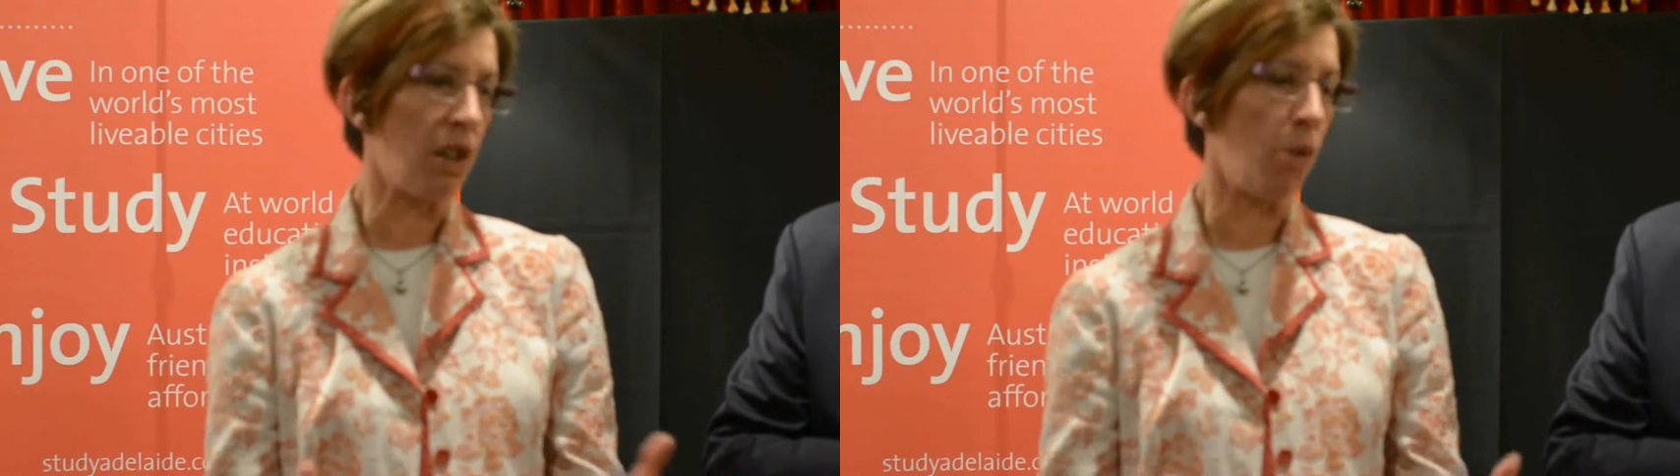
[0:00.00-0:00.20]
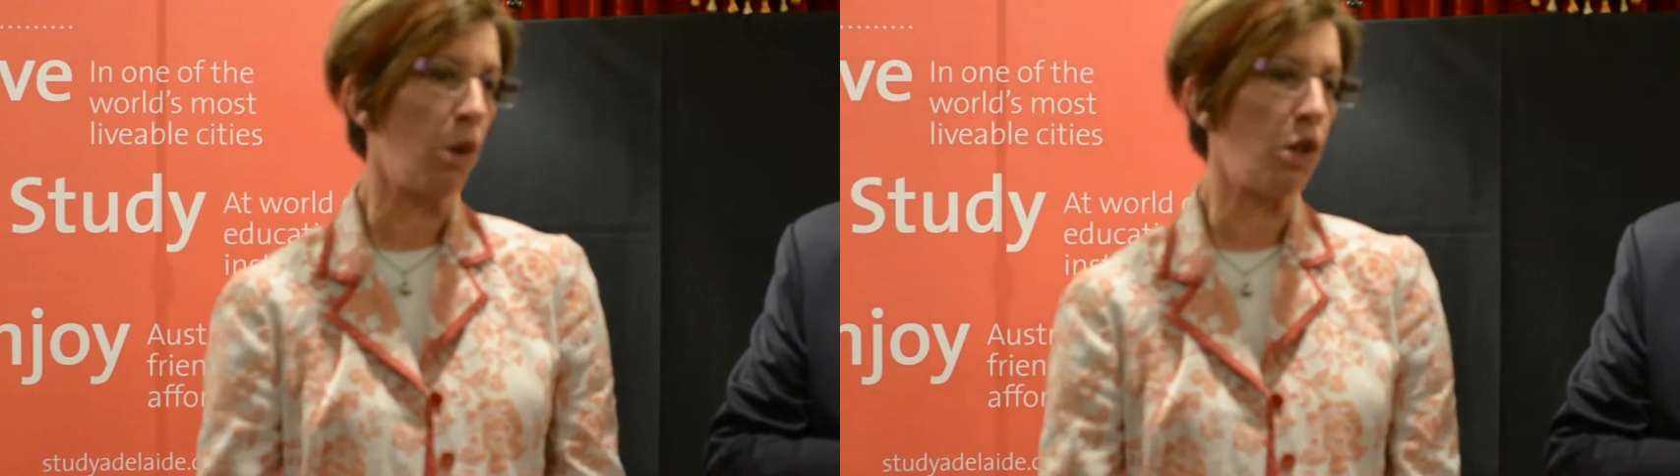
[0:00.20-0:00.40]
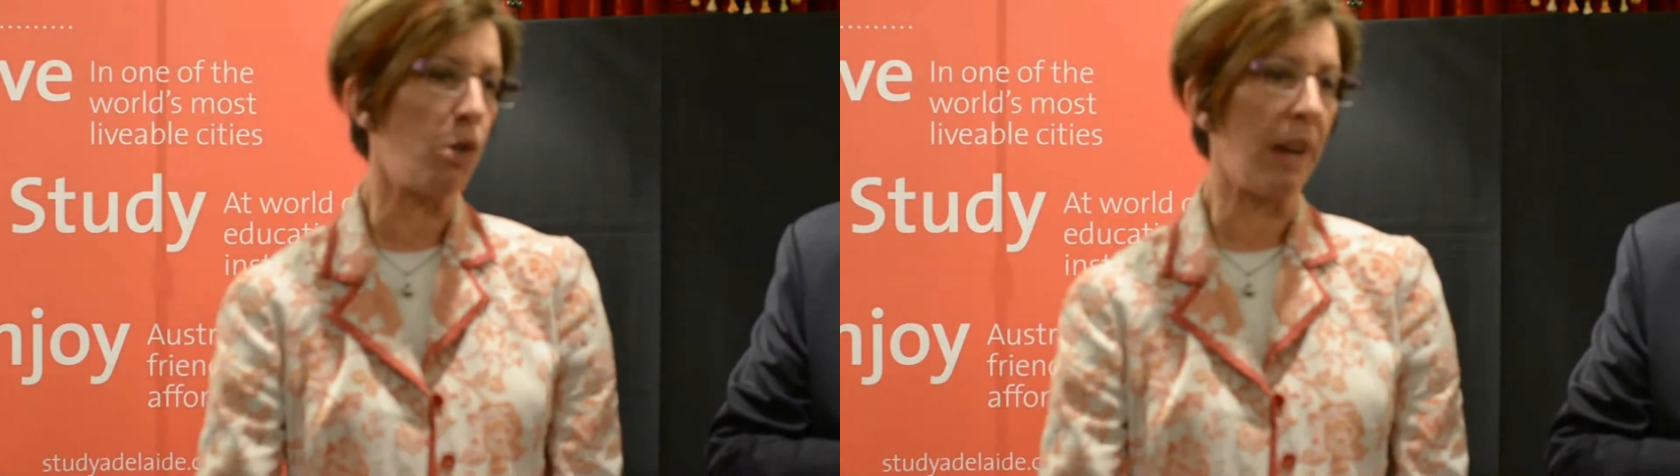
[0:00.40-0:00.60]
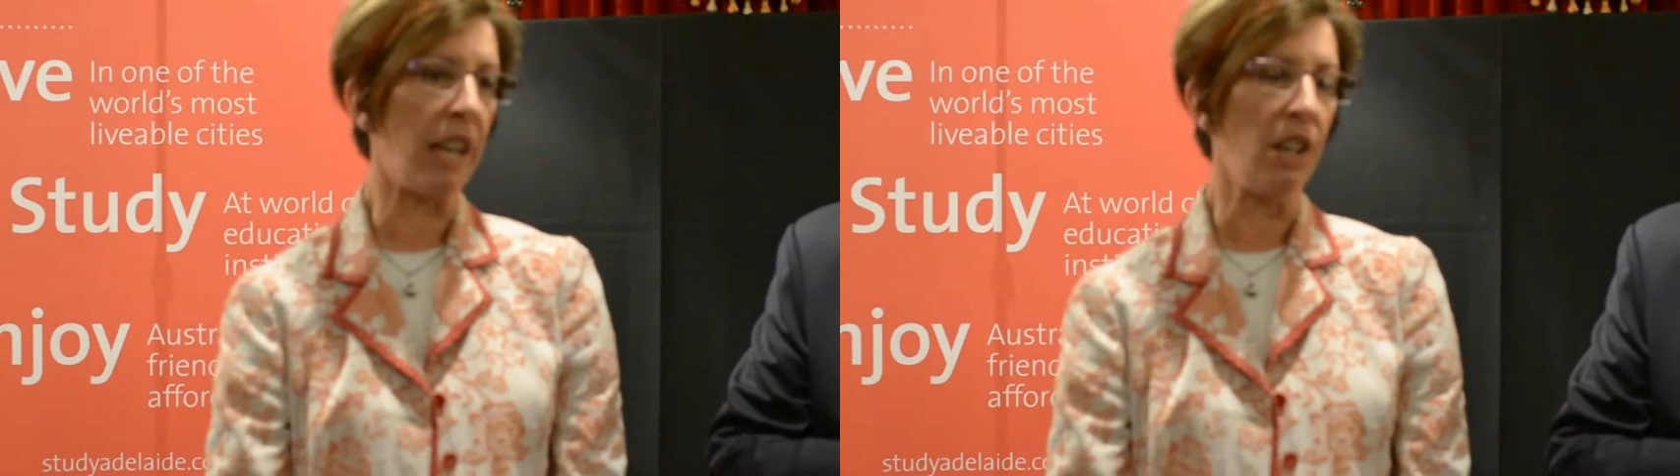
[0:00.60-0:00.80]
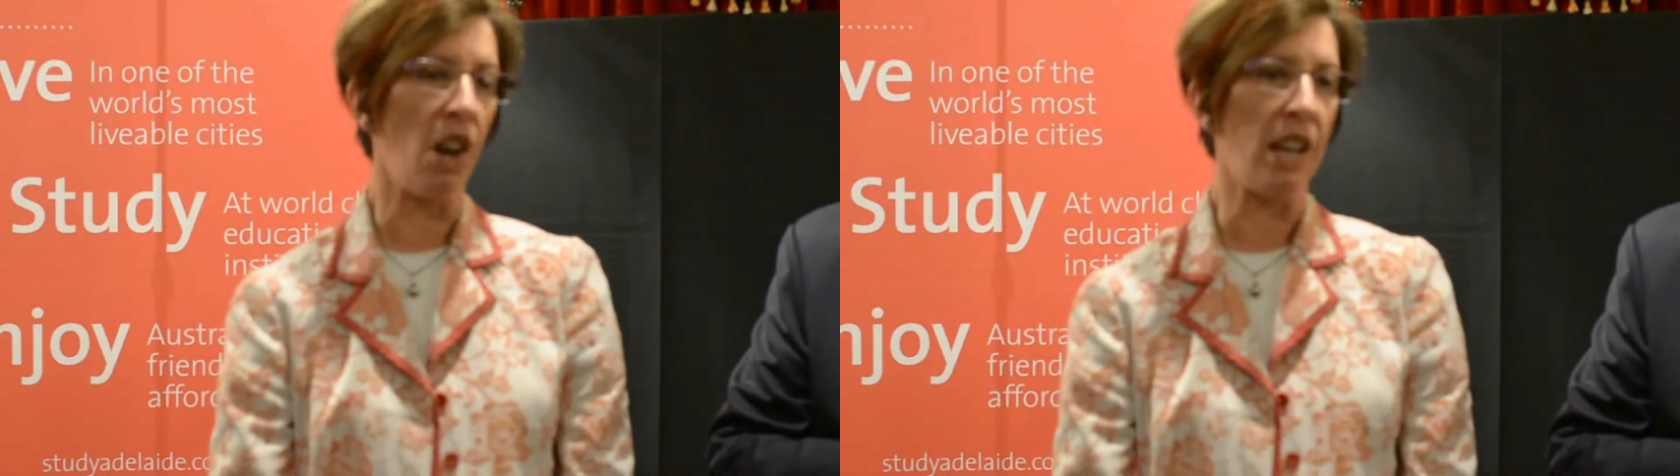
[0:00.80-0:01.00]
So I wanted to
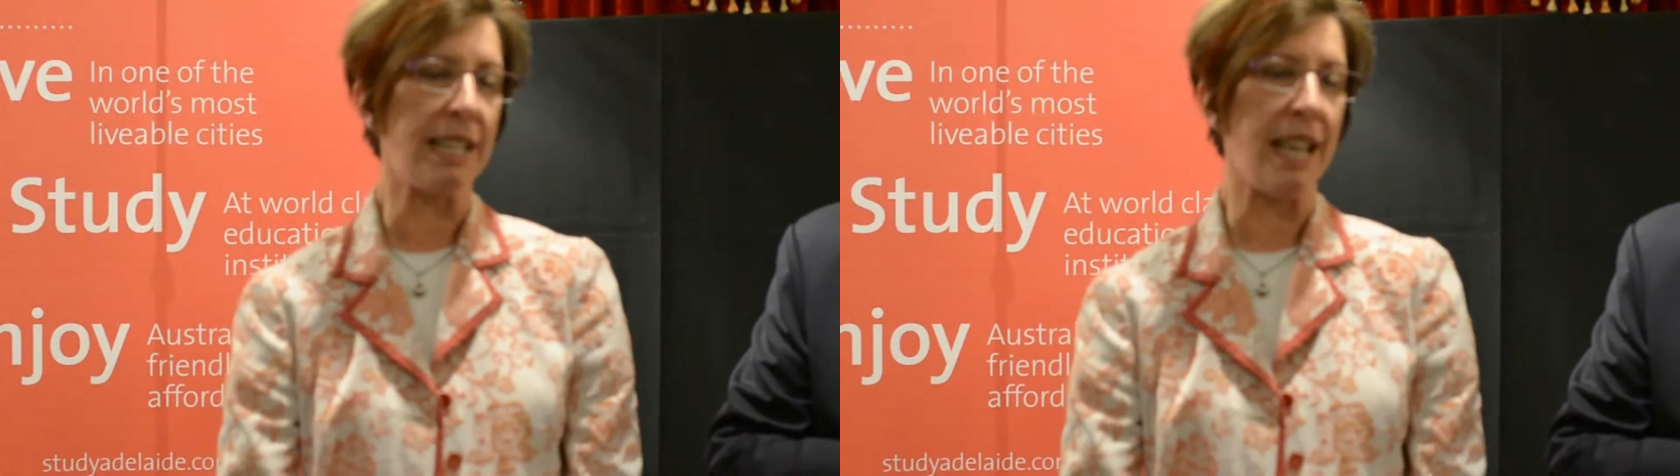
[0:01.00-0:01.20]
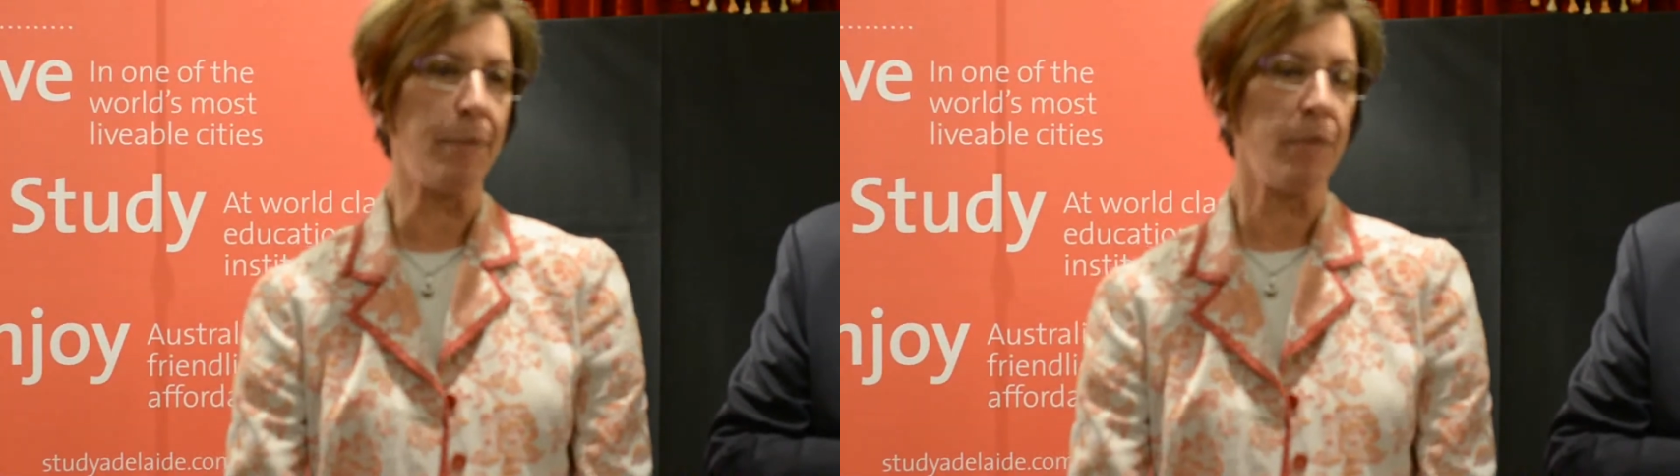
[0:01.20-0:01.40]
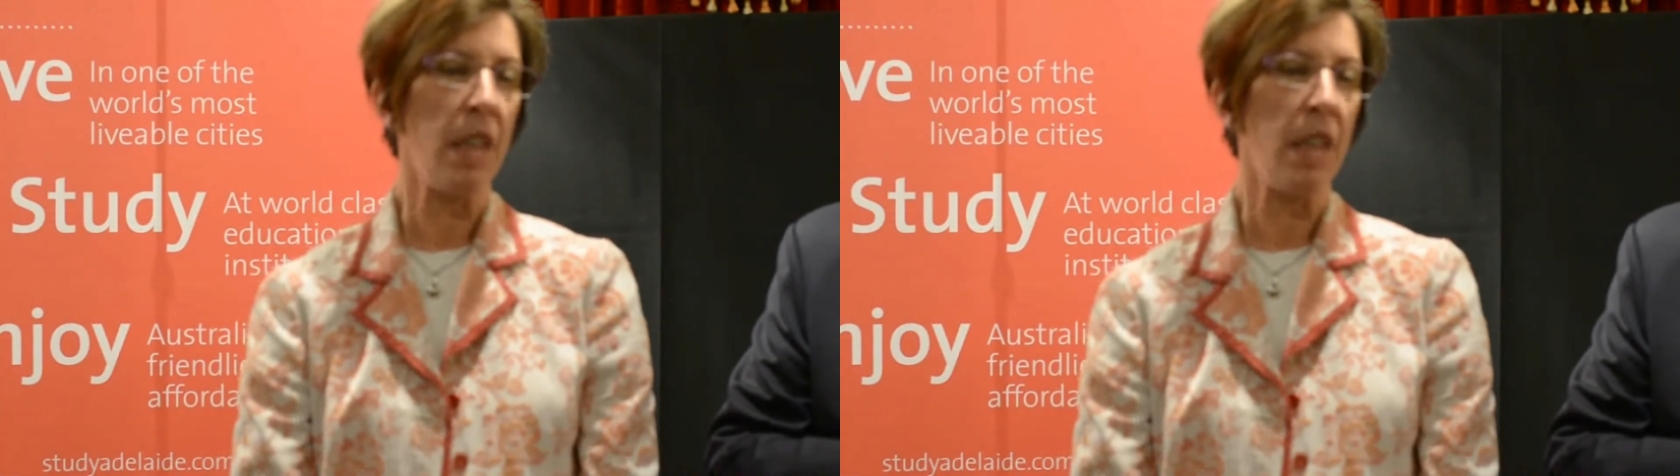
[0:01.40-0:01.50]
recognise that.